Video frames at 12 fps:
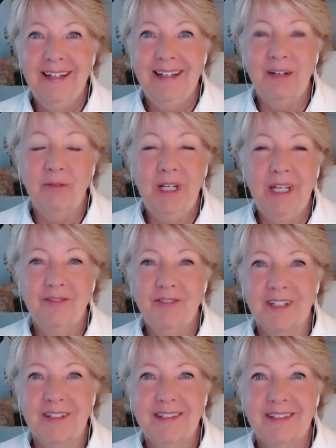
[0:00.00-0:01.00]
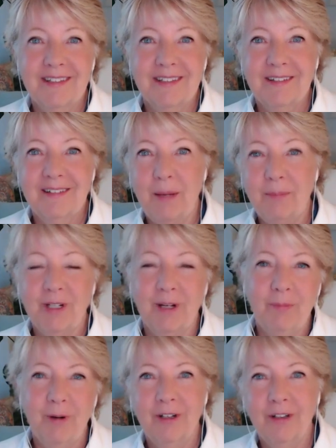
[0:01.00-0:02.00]
and we have just kept
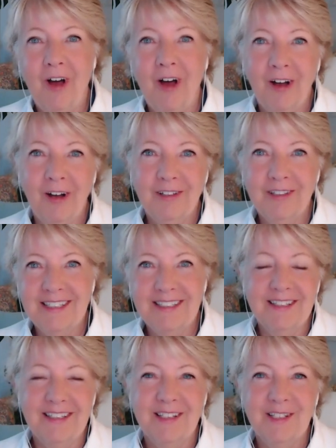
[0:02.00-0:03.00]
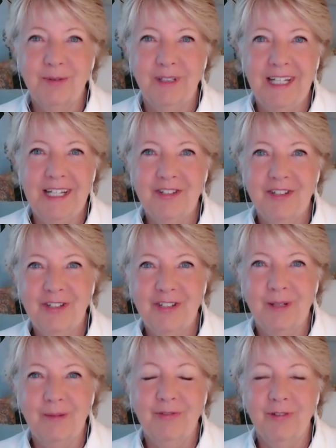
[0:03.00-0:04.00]
up our long distance
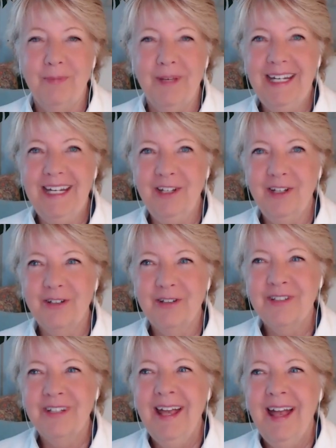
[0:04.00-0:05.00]
relationship for many years.